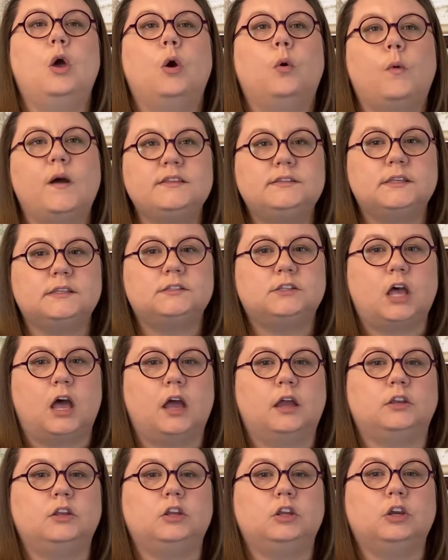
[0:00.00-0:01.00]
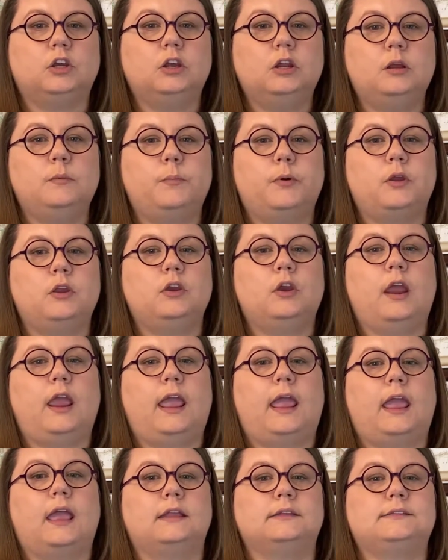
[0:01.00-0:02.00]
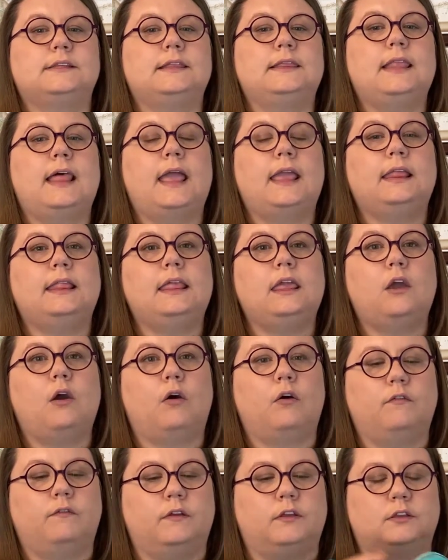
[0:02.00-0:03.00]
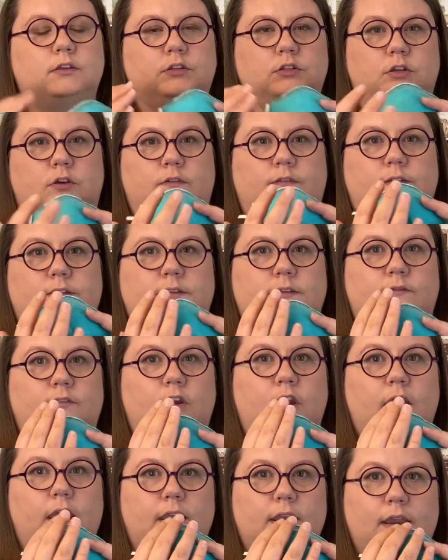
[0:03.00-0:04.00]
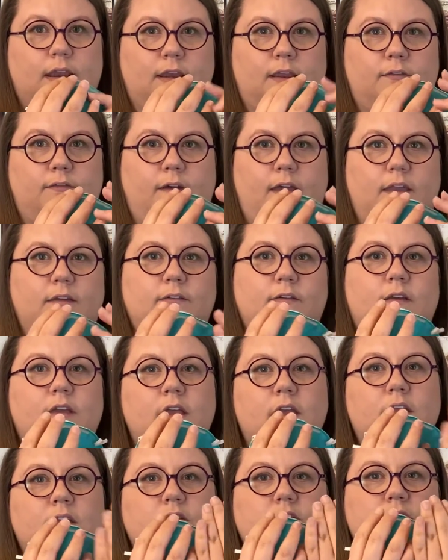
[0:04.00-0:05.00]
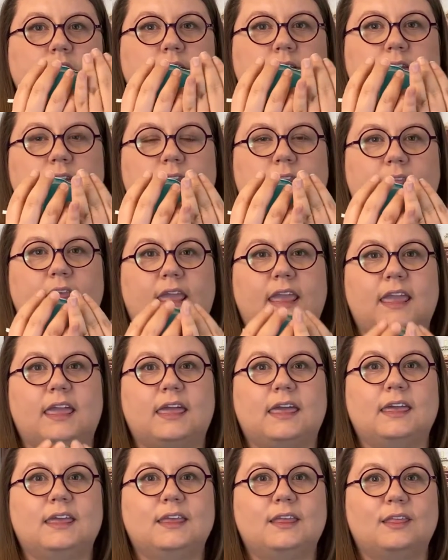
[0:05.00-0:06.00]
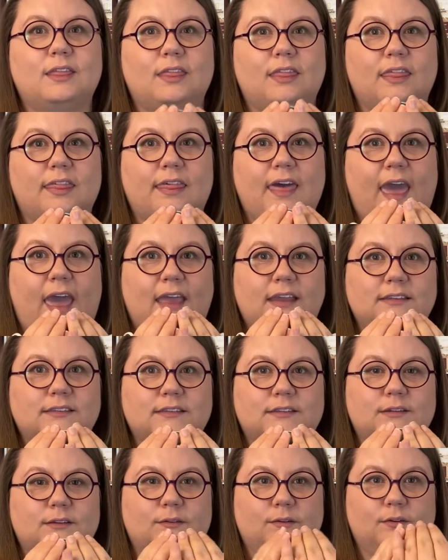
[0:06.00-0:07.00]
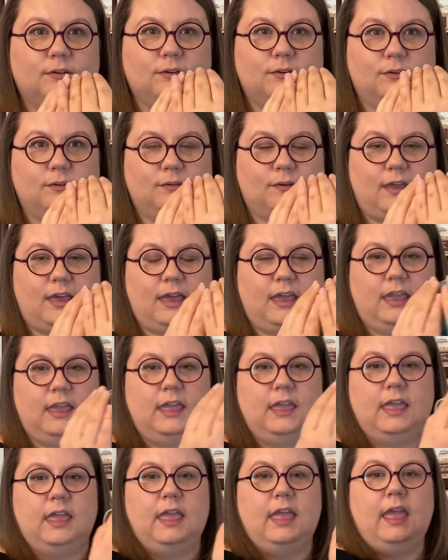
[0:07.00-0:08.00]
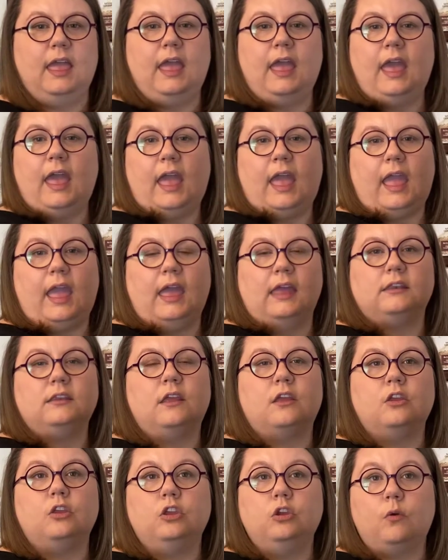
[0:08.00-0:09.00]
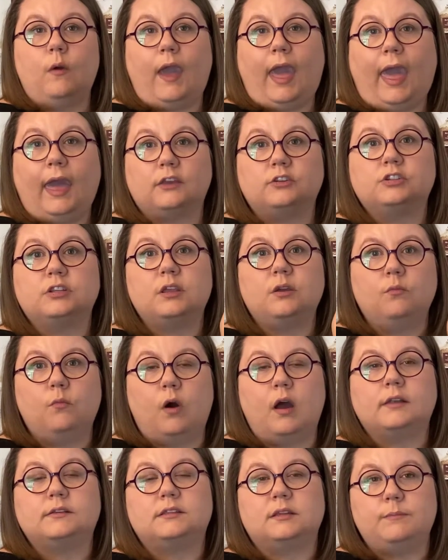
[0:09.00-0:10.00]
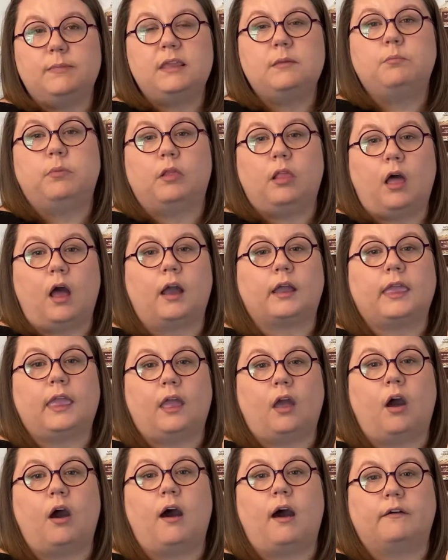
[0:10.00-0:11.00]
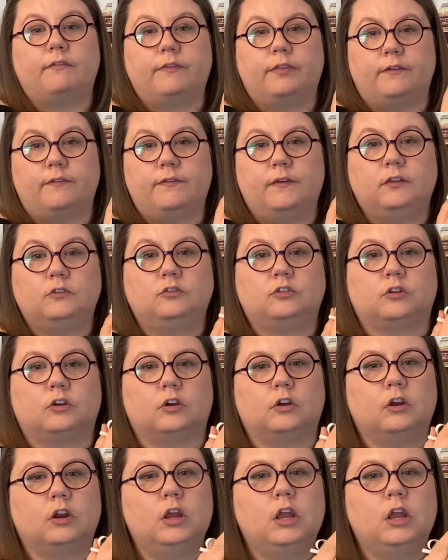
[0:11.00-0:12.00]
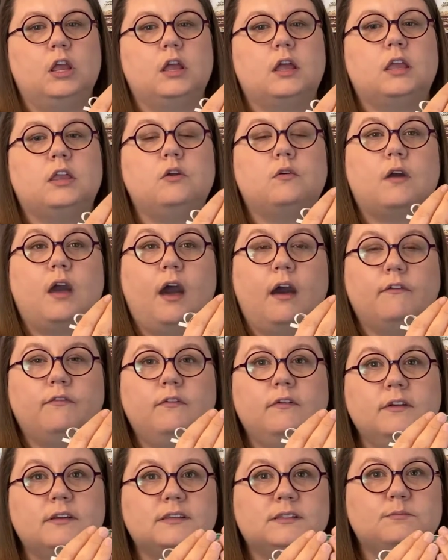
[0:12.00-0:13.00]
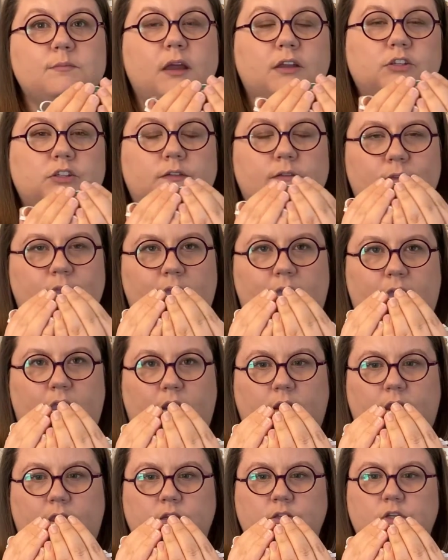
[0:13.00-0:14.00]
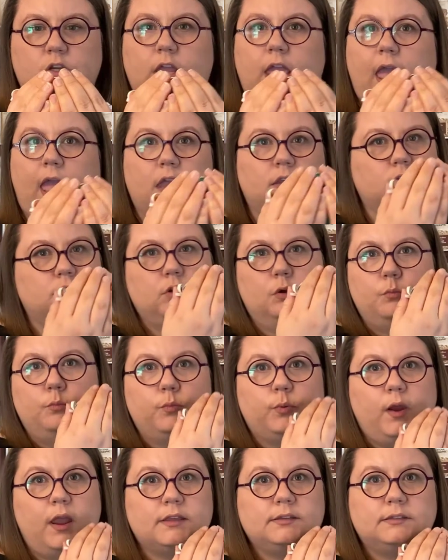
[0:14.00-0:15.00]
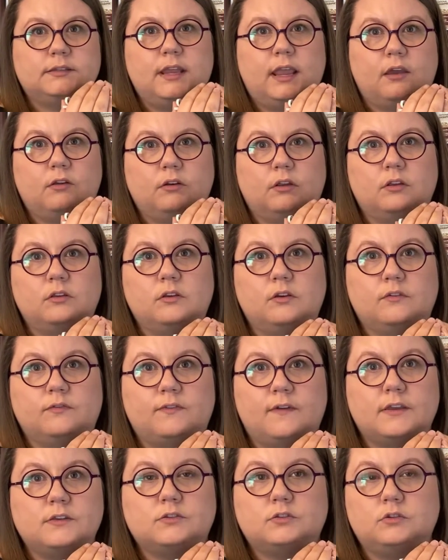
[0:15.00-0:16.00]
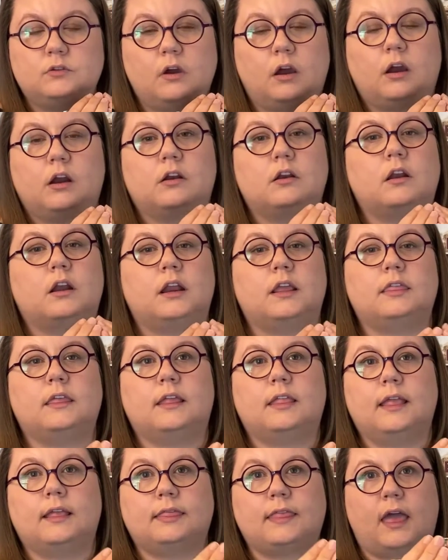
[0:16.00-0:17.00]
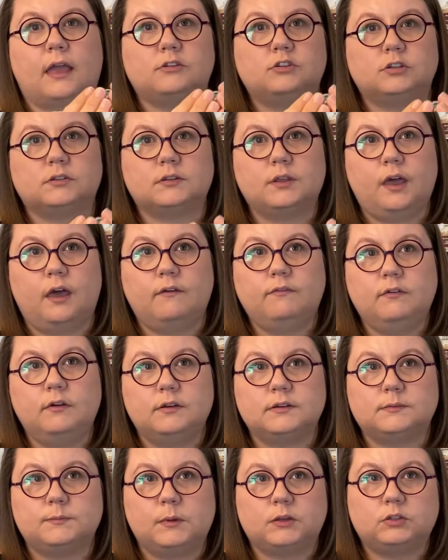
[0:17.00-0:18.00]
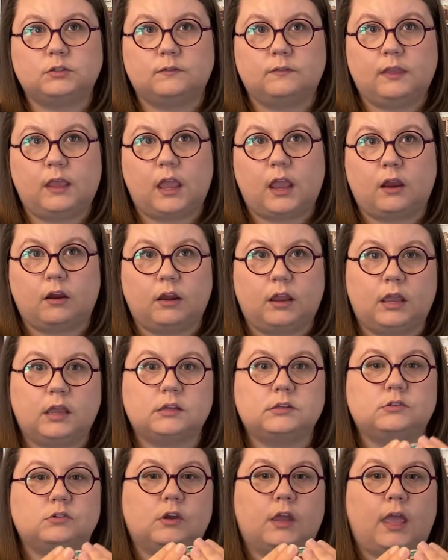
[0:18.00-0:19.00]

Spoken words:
Once it's on, you're going to put your hands lightly over the surface of your N95, just like that, okay? And you actually want to be blocking off the filter. You cover as much of the area as you can. Don't press down on your face too hard or anything like that. Just cover as much of the area as you